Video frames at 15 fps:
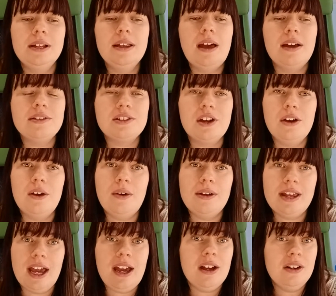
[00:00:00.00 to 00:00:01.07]
So
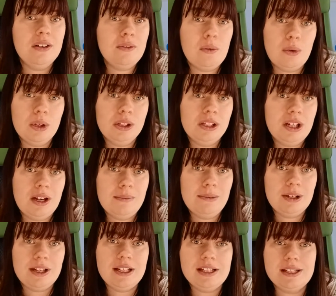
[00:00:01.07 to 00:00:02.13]
yeah, another one that I'm
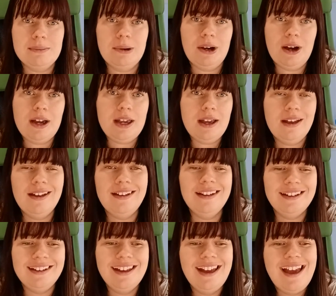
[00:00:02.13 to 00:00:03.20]
looking to buy.
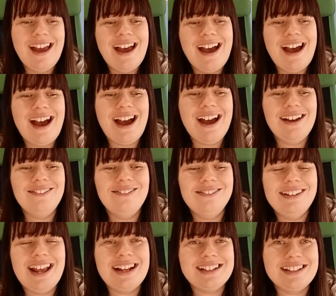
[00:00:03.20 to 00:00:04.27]

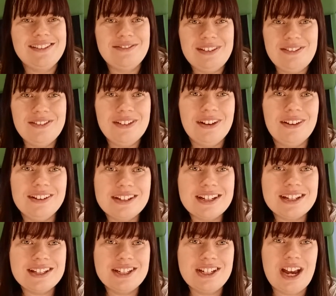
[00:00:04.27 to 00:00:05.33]
Next up we've got
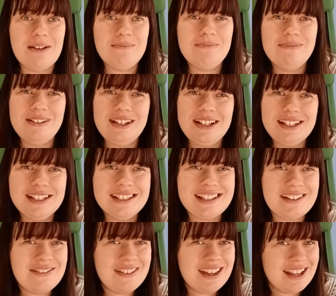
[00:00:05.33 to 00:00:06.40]
Chablis, I
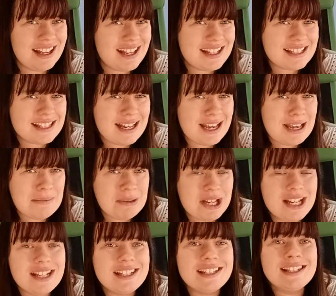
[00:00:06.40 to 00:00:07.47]
think his
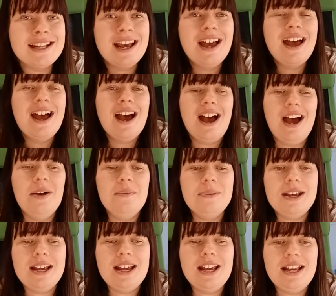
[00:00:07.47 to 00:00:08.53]
name is.
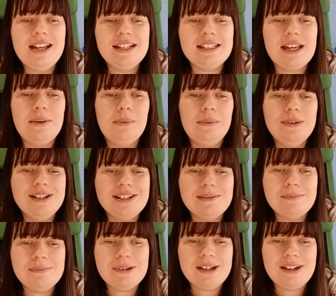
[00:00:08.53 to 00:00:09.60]
He's a
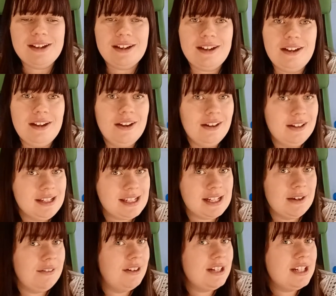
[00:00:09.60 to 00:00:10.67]
Wittenberger
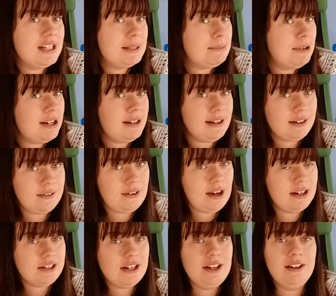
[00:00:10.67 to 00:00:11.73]
hunter, which is a breed I've not
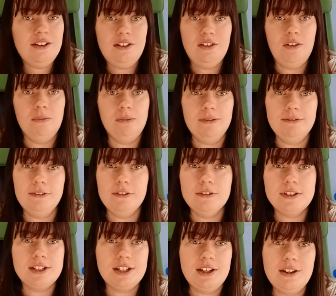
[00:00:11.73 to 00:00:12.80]
actually heard of before,
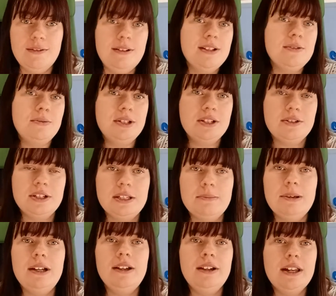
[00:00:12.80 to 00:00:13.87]
so it's always good to
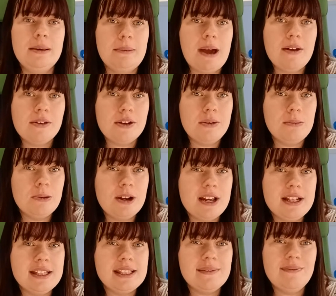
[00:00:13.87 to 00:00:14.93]
be learning about new
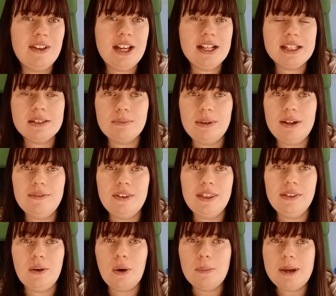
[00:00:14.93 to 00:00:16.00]
breeds and things within
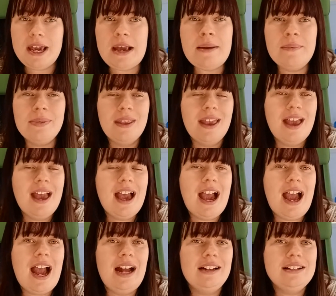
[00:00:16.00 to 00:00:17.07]
the hobby.
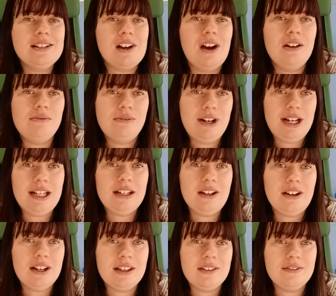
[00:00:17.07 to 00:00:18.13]
And I really
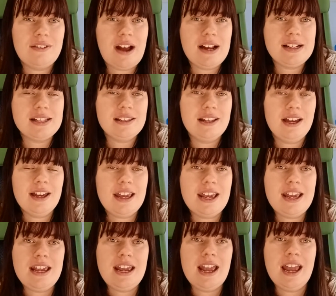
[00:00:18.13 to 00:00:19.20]
like the fact that
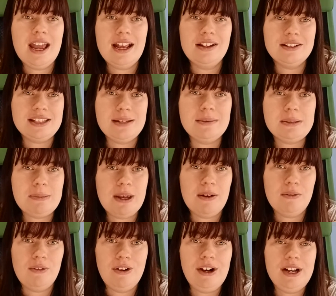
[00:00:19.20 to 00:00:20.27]
he seems to be a
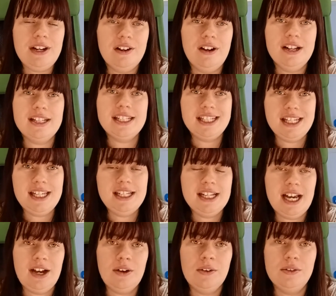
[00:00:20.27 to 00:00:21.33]
really nice
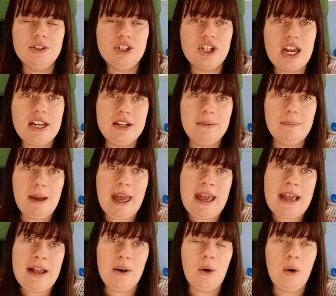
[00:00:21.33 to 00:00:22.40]
detailed shaded
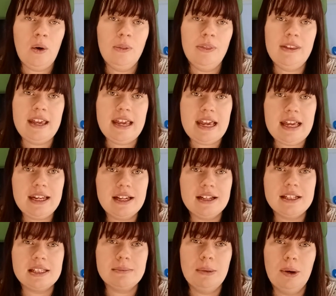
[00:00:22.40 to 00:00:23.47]
bay on the
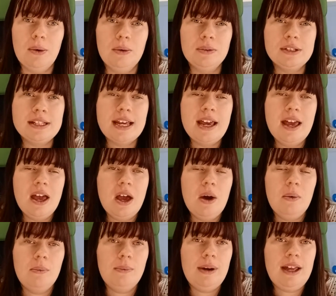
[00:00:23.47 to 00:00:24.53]
Idicus mould,
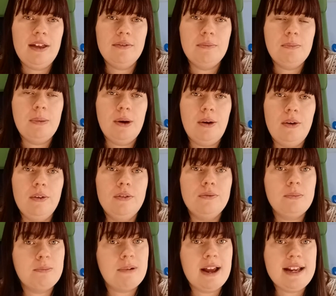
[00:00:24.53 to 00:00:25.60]
with both
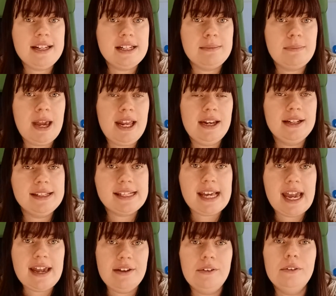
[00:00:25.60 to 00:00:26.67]
braided mane and
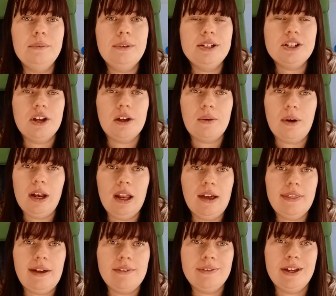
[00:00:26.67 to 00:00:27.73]
tail, which I quite like
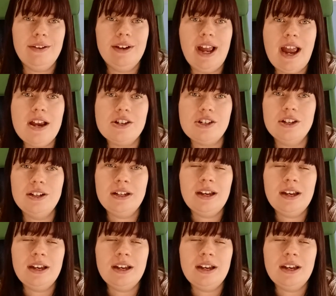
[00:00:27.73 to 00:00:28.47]
that variation.